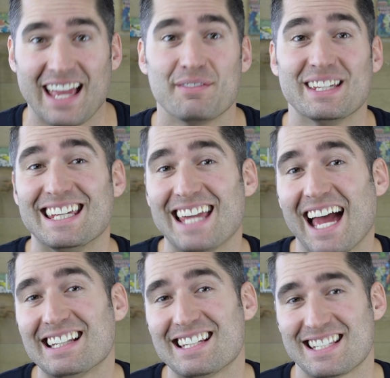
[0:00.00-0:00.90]
have
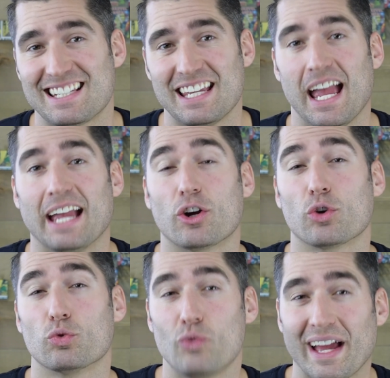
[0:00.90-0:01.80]
yet to see a
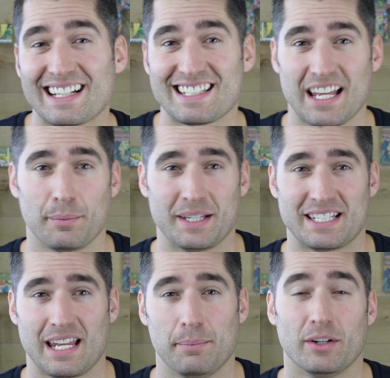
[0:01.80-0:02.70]
correct settlement
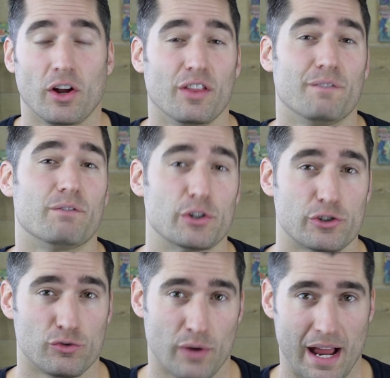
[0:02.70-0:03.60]
statement on the
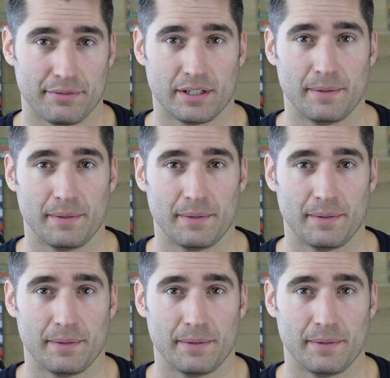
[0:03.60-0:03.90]
first draft.